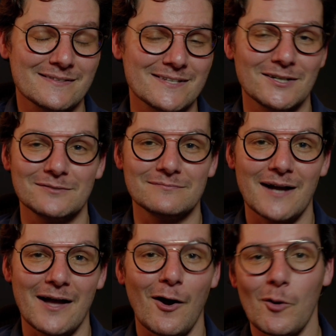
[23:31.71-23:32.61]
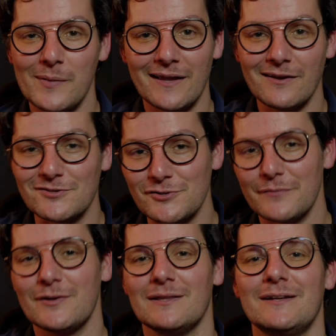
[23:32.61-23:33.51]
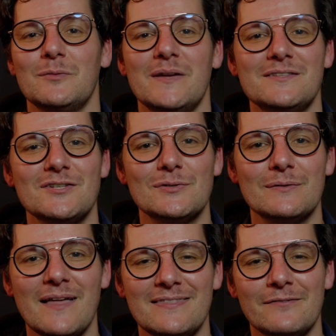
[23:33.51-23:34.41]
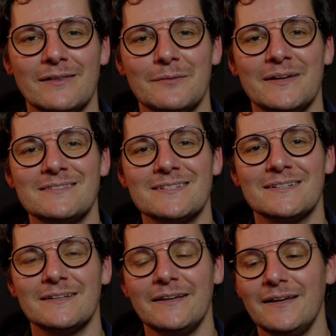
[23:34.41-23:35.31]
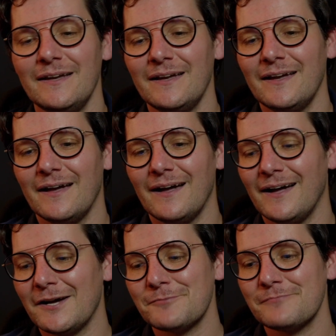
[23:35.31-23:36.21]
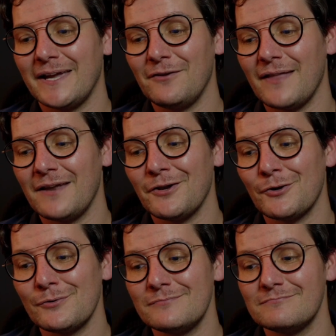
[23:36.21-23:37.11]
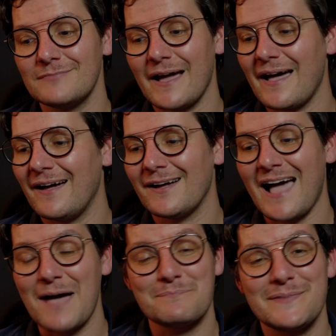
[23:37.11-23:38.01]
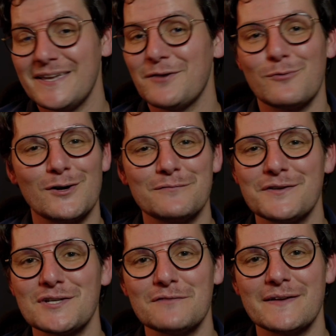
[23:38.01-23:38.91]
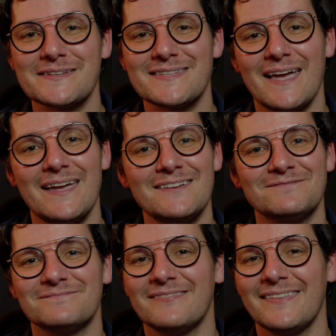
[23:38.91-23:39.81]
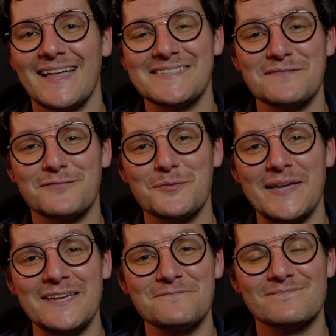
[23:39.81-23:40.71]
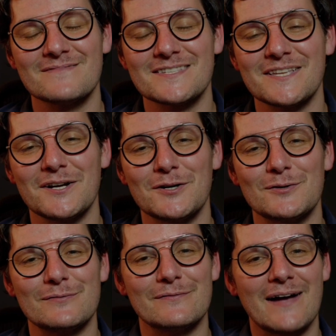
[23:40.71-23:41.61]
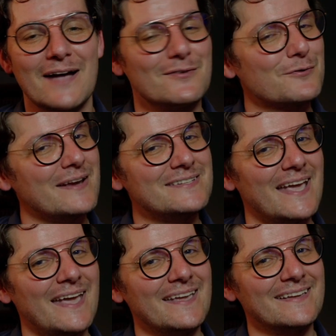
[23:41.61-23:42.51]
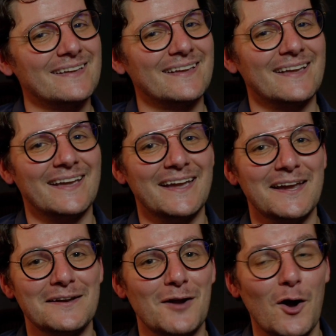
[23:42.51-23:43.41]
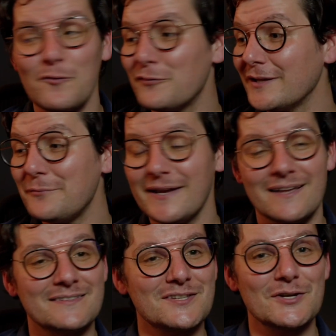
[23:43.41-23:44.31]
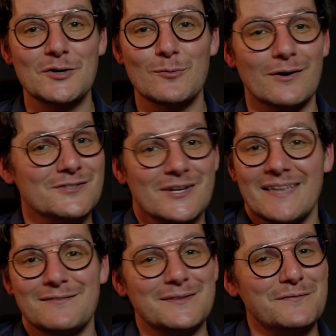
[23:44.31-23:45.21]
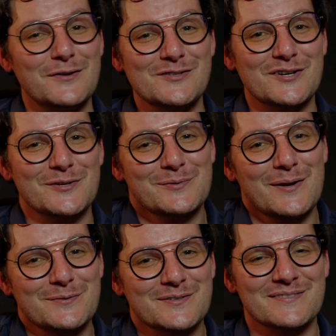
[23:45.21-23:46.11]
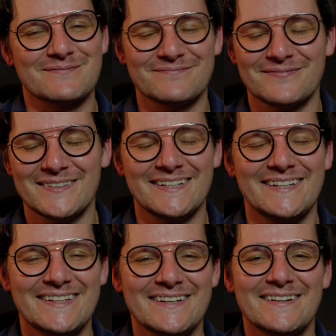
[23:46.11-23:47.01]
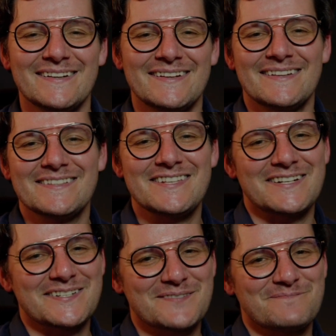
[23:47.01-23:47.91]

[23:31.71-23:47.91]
So I hope I can contribute a little bit to that development. And on that note, happy World Visual Effects Day. That's it for me. So have a great day, and hopefully we get to work together in the future. Who knows? Cheers.